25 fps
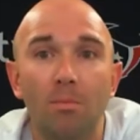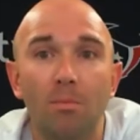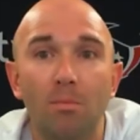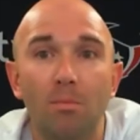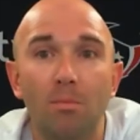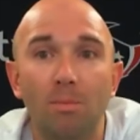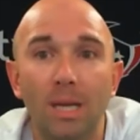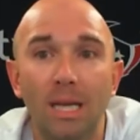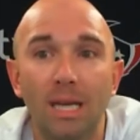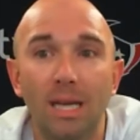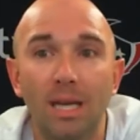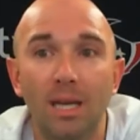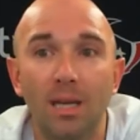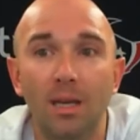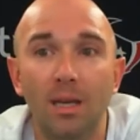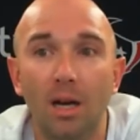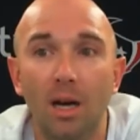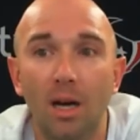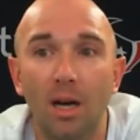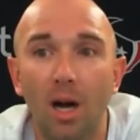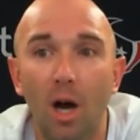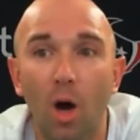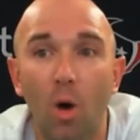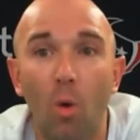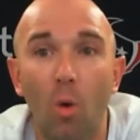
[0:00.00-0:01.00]
being
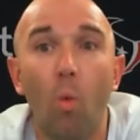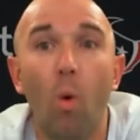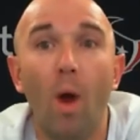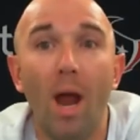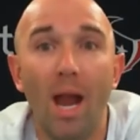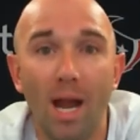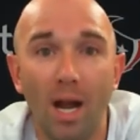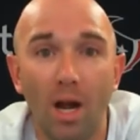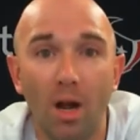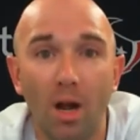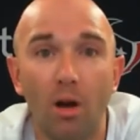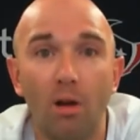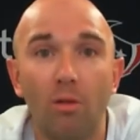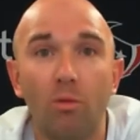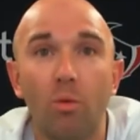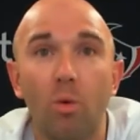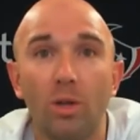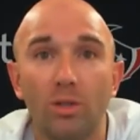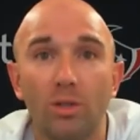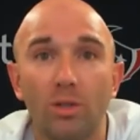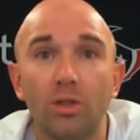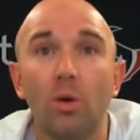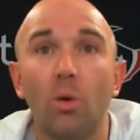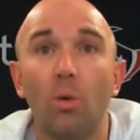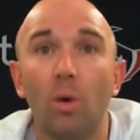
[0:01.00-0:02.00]
aware of
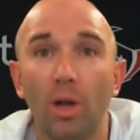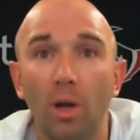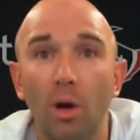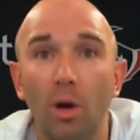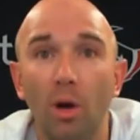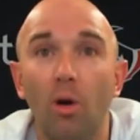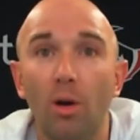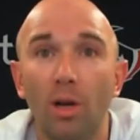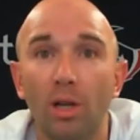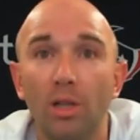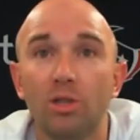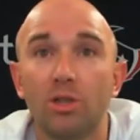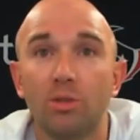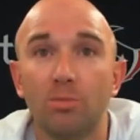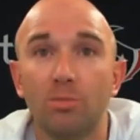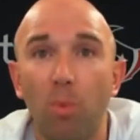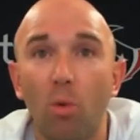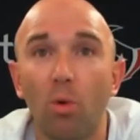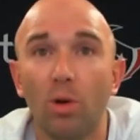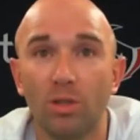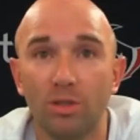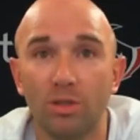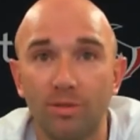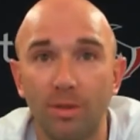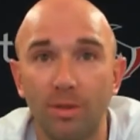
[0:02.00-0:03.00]
what's going on in
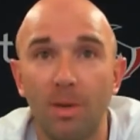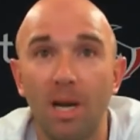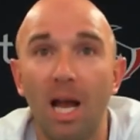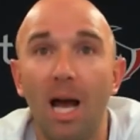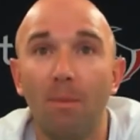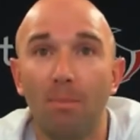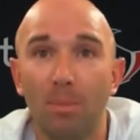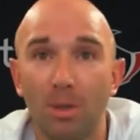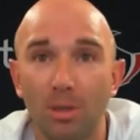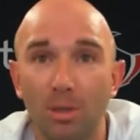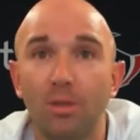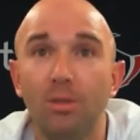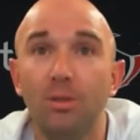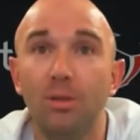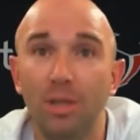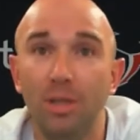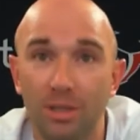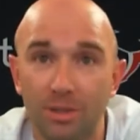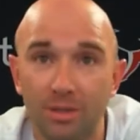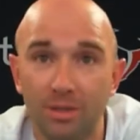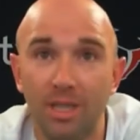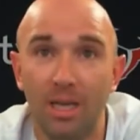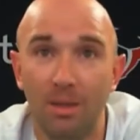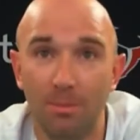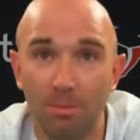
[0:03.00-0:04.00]
sports from an opportunity
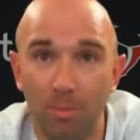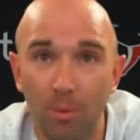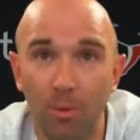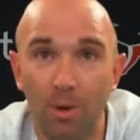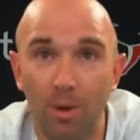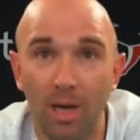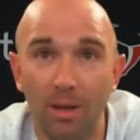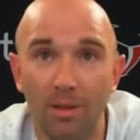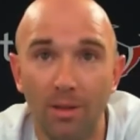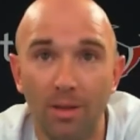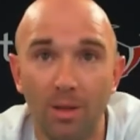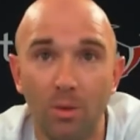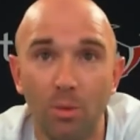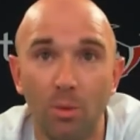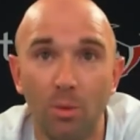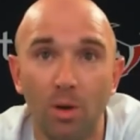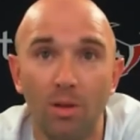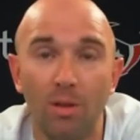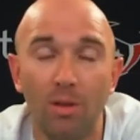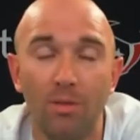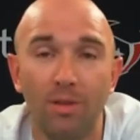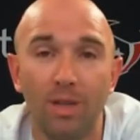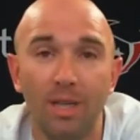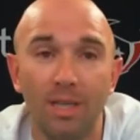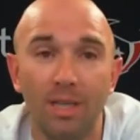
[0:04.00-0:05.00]
standpoint. I think one of
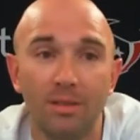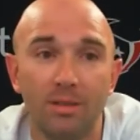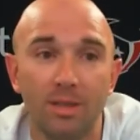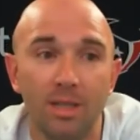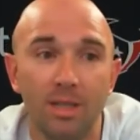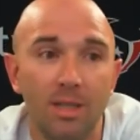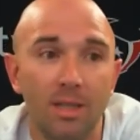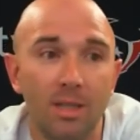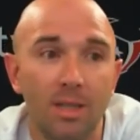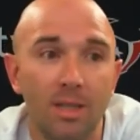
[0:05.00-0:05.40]
the things that